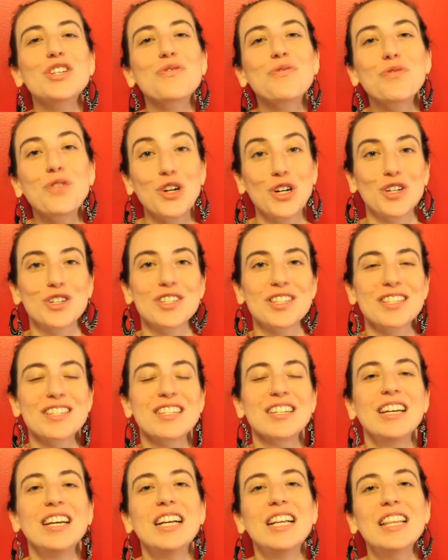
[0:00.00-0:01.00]

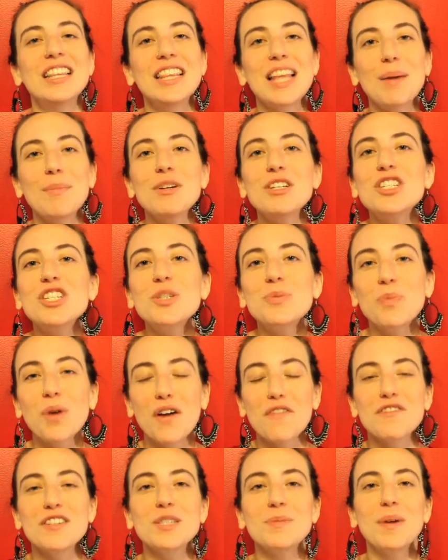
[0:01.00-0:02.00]
First, let me just
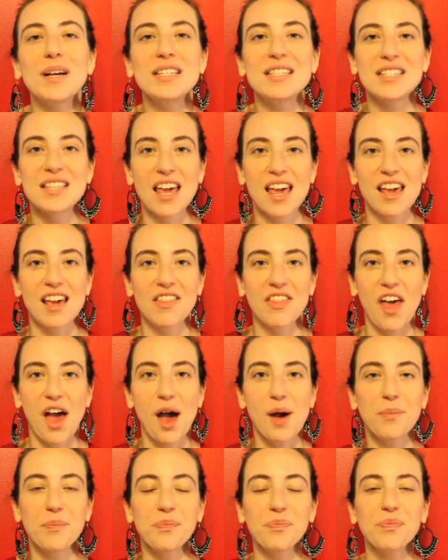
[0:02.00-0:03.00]
preface by saying
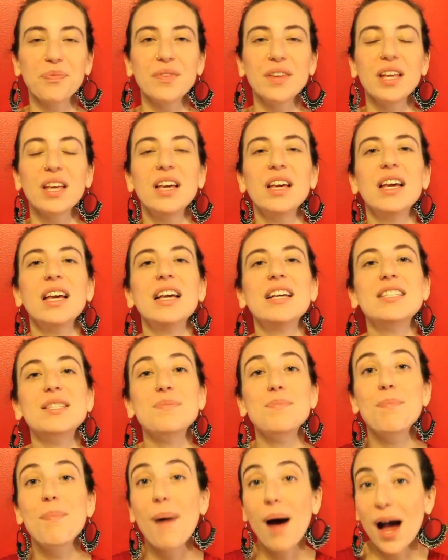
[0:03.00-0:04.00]
that it's
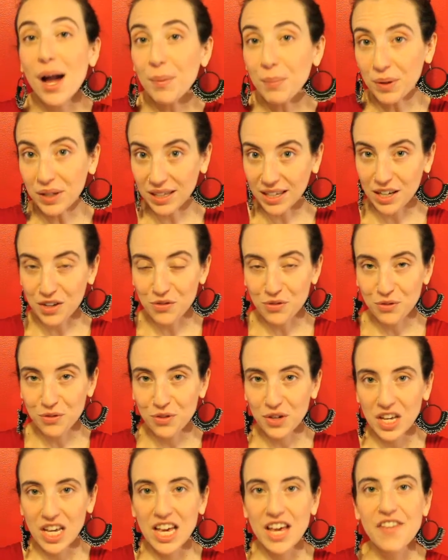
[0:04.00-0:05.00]
my belief
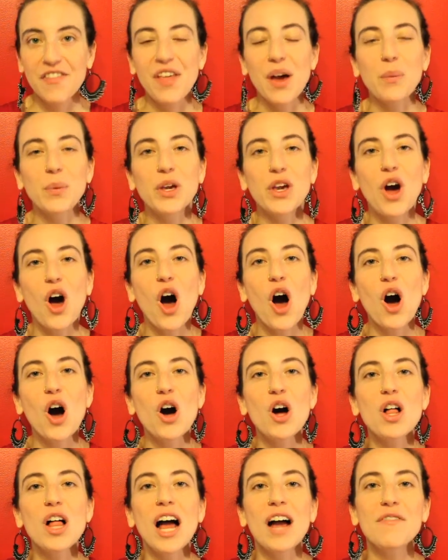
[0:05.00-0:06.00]
that we
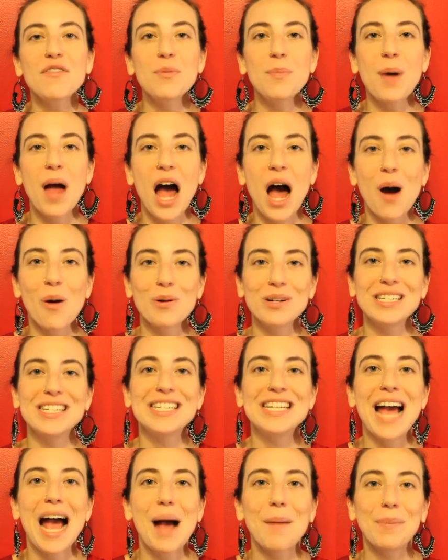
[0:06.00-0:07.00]
all have the power to
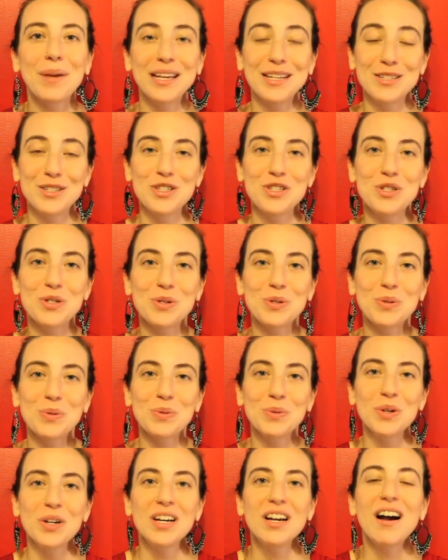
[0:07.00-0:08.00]
tap
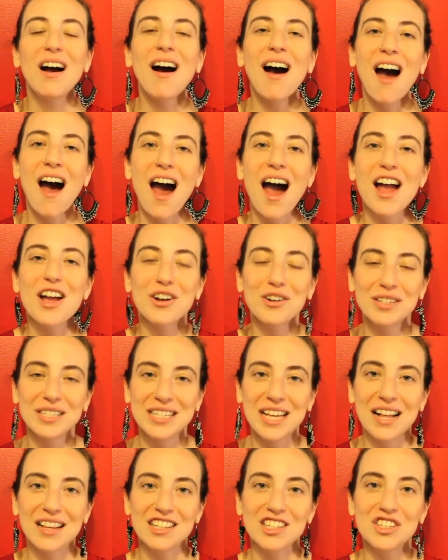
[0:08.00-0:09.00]
into a higher
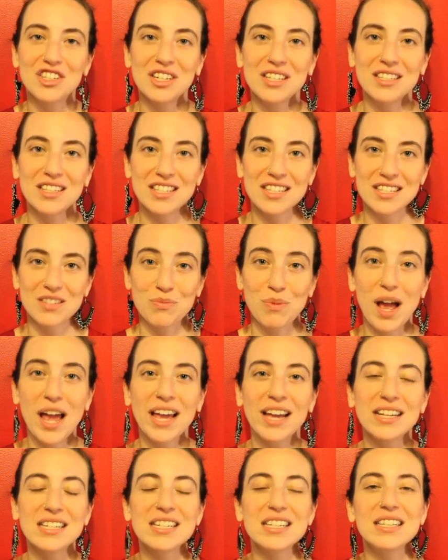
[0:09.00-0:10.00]
intelligence,
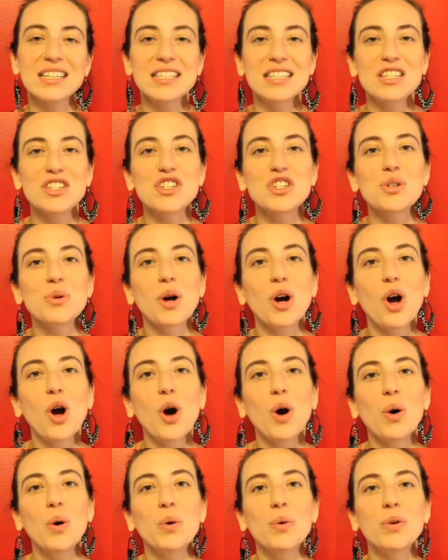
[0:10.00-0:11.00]
right? To listen to our
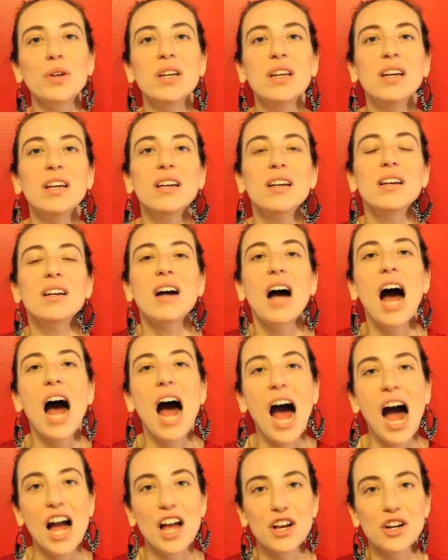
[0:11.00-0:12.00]
own
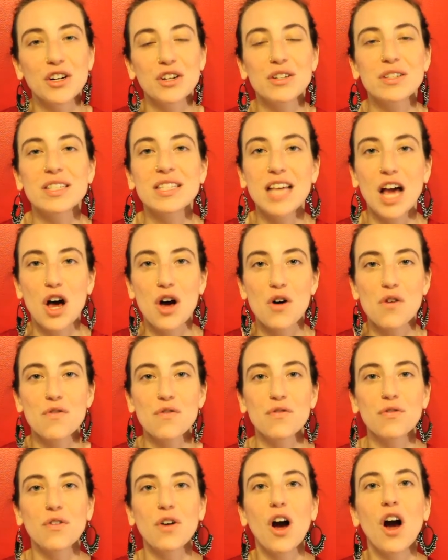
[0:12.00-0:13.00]
higher
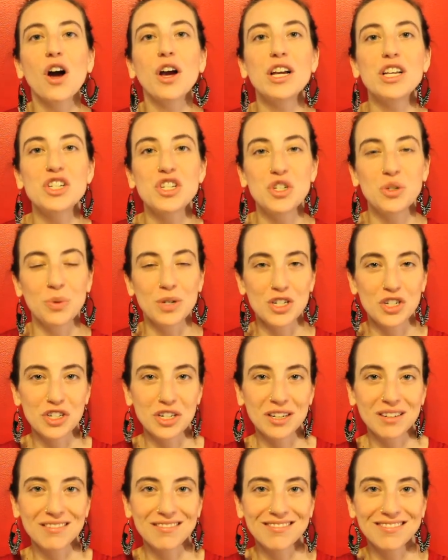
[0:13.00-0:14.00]
self, our
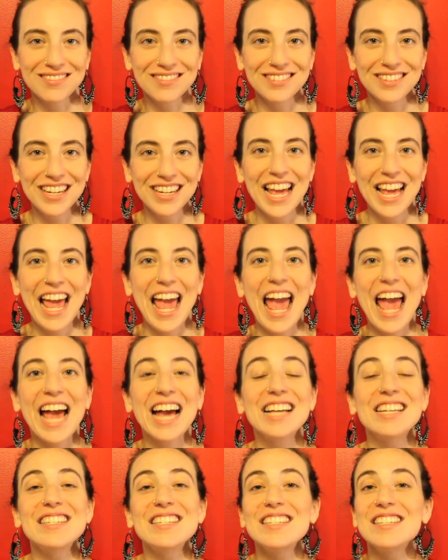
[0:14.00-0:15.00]
intuition,
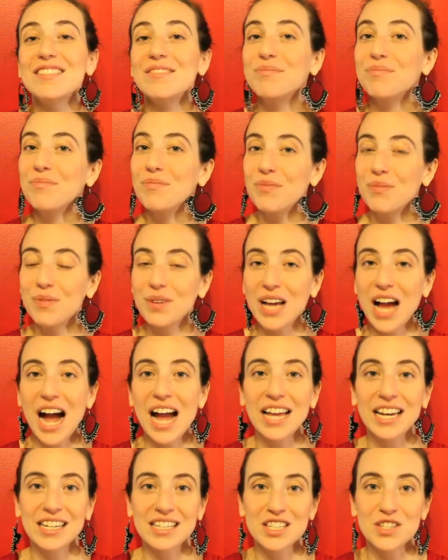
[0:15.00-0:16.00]
and
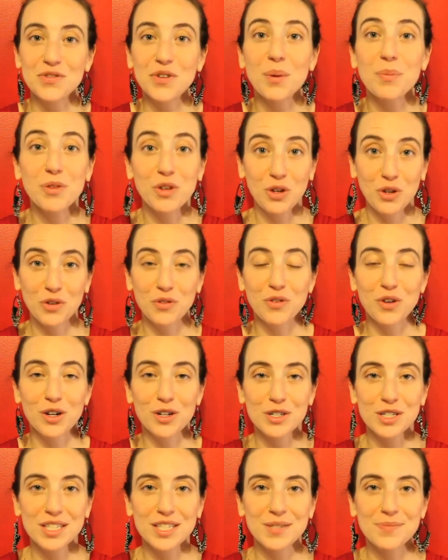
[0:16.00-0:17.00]
guidance from the
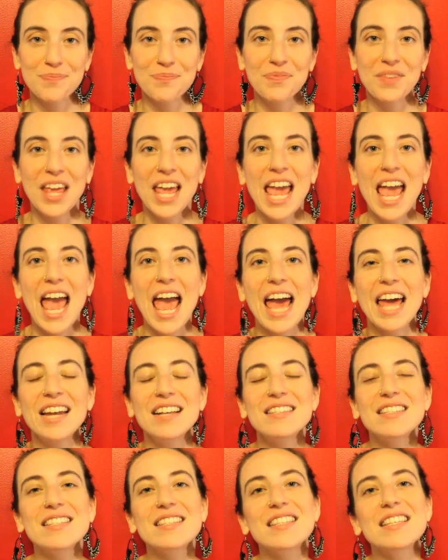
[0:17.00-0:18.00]
universe. And
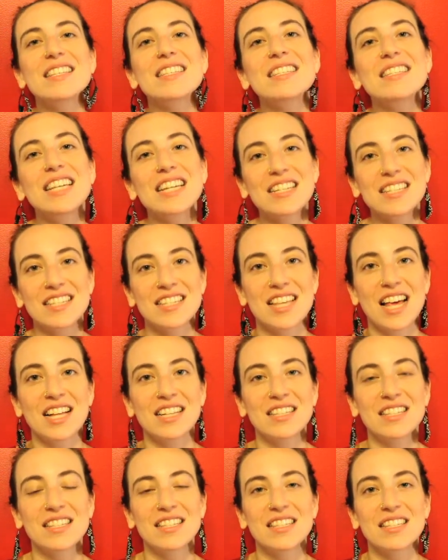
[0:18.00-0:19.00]
it's the sixth
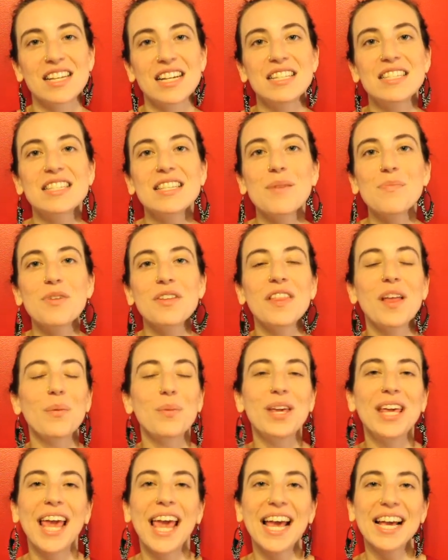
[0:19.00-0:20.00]
sense. It's something that
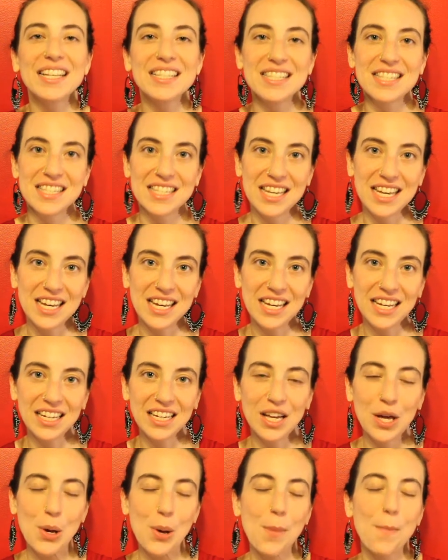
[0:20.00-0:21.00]
we can't see,
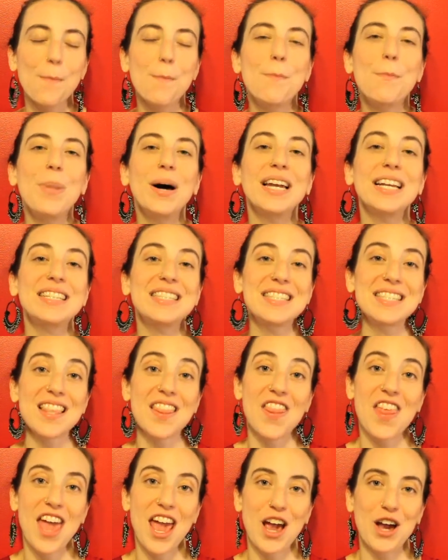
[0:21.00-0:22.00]
but it's
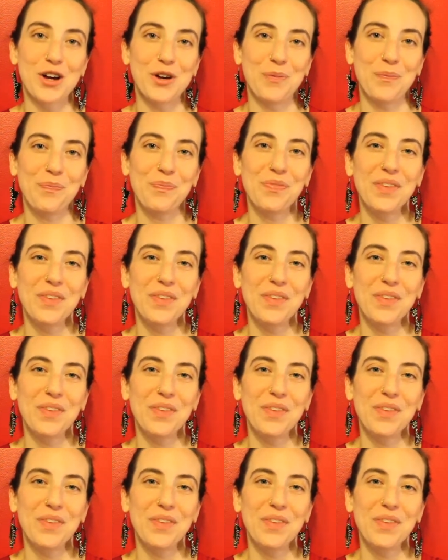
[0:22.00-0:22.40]
there.